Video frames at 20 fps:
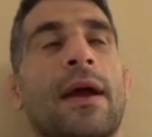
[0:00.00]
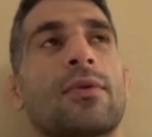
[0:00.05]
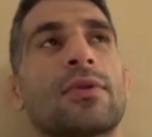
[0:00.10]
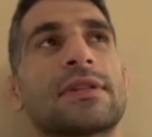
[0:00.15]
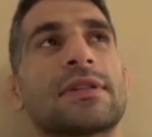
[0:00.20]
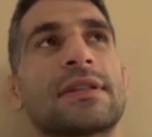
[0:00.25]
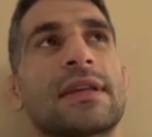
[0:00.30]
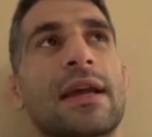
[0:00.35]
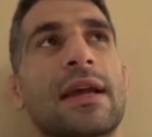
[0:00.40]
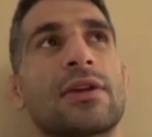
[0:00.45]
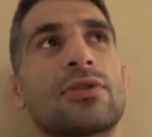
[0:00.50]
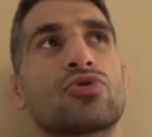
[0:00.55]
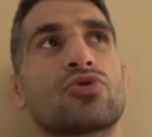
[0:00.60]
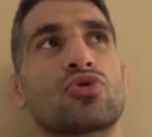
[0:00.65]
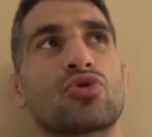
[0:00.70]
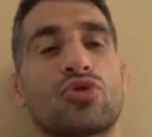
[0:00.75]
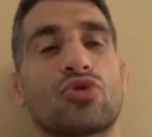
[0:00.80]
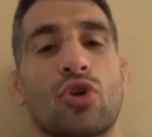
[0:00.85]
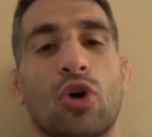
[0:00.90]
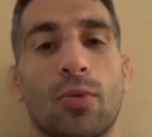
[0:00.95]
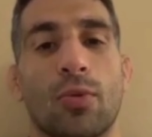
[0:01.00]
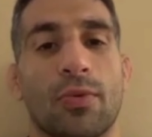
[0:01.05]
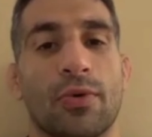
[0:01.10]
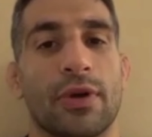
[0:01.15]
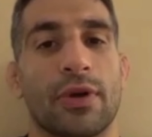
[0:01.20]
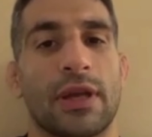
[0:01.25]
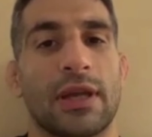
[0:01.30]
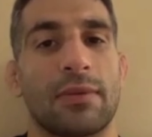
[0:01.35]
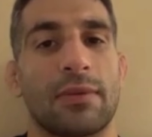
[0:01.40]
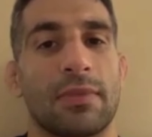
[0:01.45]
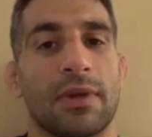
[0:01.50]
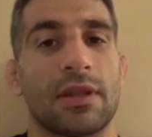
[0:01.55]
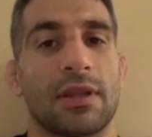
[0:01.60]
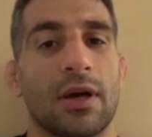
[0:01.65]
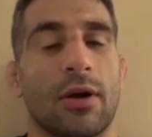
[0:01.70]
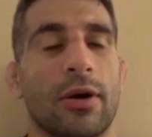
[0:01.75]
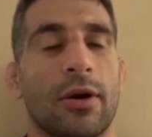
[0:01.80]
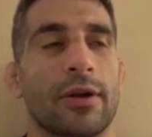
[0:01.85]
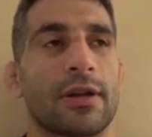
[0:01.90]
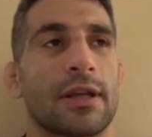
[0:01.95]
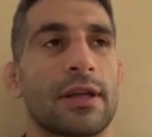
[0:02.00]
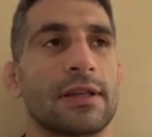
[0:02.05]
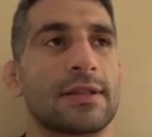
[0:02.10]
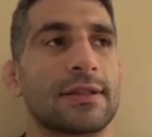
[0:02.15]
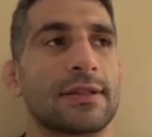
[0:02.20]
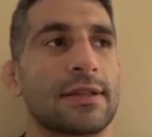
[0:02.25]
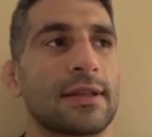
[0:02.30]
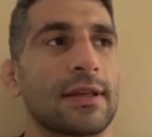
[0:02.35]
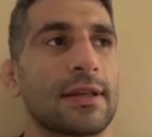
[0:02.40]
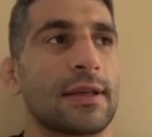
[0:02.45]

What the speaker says: would say Drew Dober hit me the hardest.